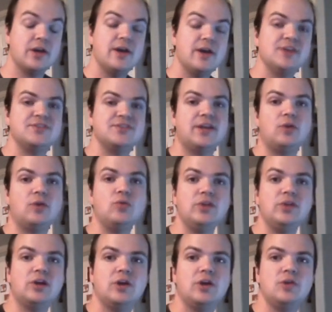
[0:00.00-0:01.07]
So not
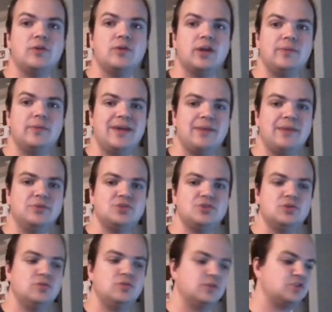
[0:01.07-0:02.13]
only are you going to be able
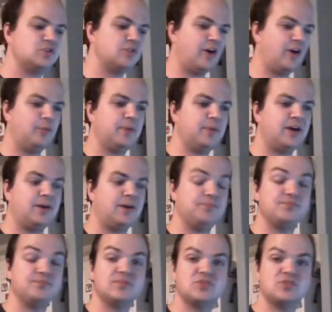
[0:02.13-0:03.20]
to help
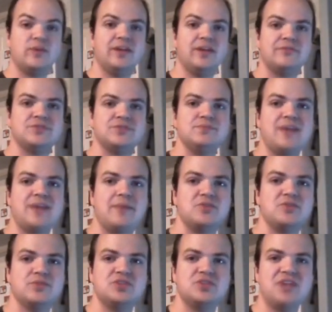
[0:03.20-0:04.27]
swing in for some
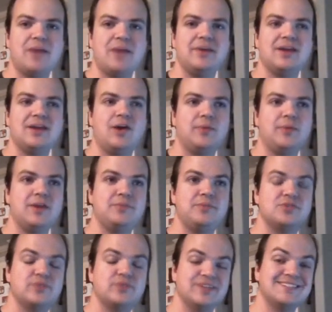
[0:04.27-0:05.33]
damage with jamming, help keep
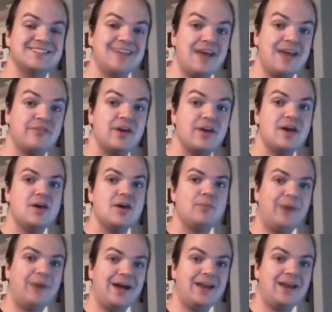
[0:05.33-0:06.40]
your swing safe,
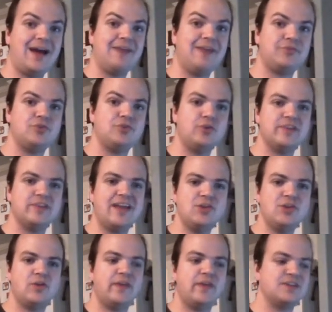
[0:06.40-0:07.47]
but after doing that,
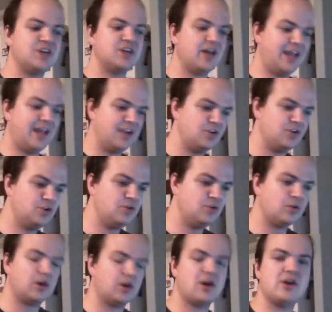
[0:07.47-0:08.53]
you can then tuck a new
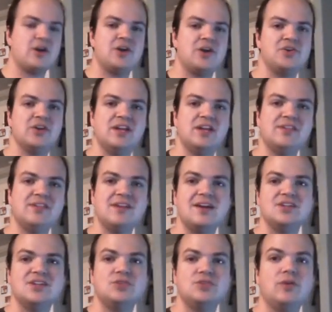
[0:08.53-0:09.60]
card underneath
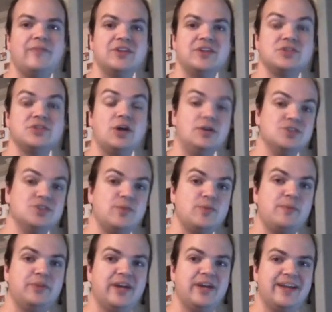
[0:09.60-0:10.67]
to eventually also be
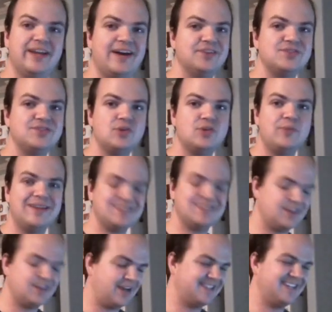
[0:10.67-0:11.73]
played out. So
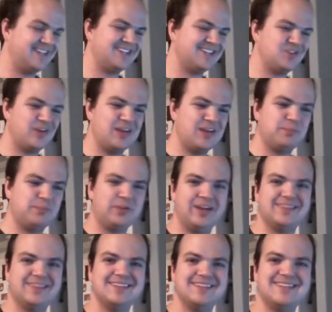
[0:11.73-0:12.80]
basically the idea is you keep
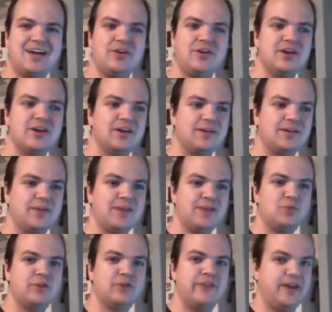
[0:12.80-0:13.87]
playing things out, get
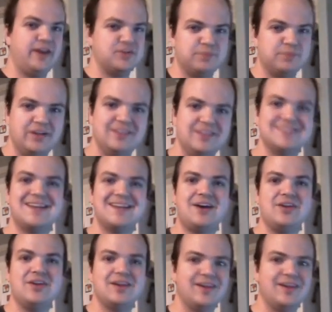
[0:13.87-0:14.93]
more advantage. Play things
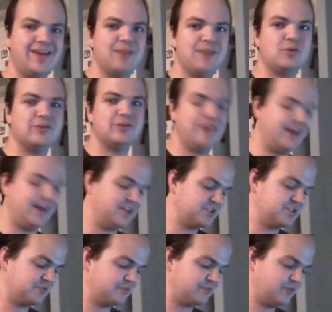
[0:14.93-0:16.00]
out, get more advantage.
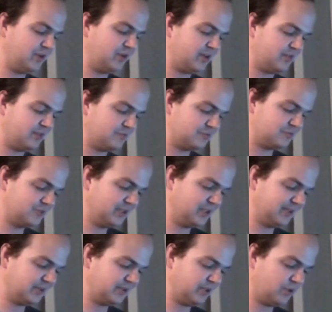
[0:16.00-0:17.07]
It's really,
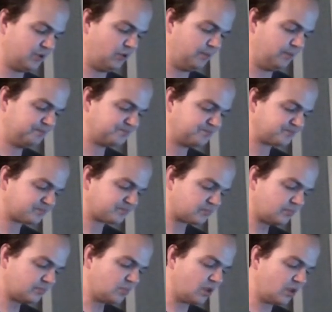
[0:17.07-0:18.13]
really, really cool.
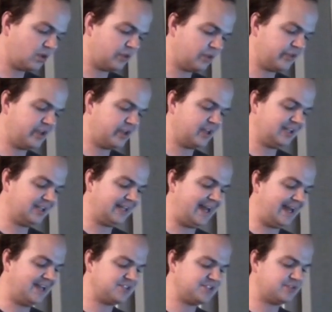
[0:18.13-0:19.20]
The
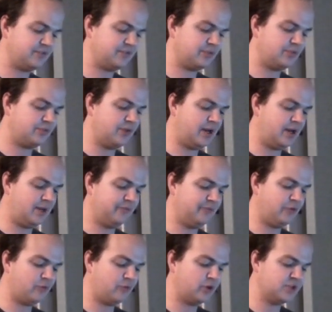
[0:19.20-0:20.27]
last 4
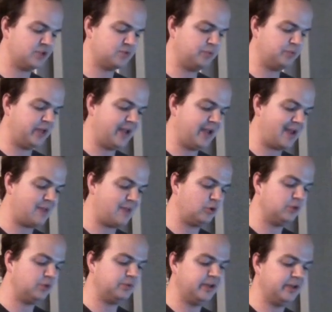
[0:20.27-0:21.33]
rookies we're playing, I am
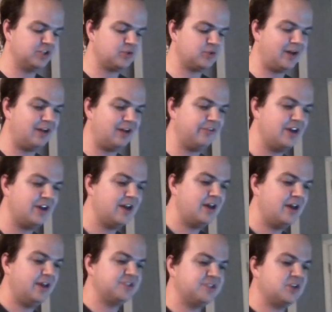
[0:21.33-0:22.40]
only playing 12,
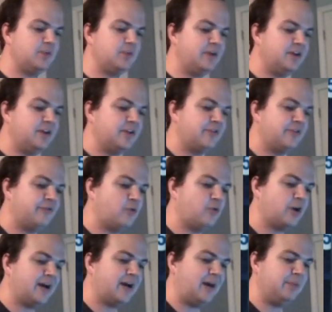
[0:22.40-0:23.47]
is going to be another 4
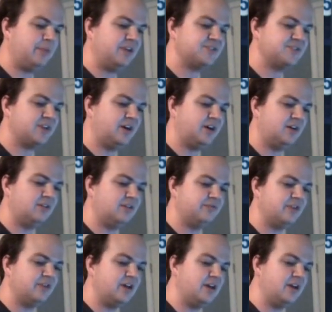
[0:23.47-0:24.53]
copies
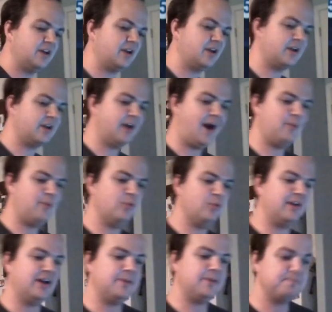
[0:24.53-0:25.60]
of
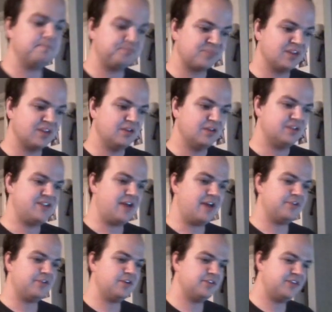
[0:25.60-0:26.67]
Gabumon. Now,
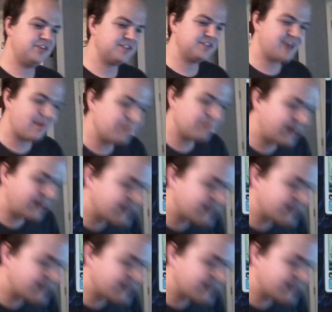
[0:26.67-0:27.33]
this Gabumon is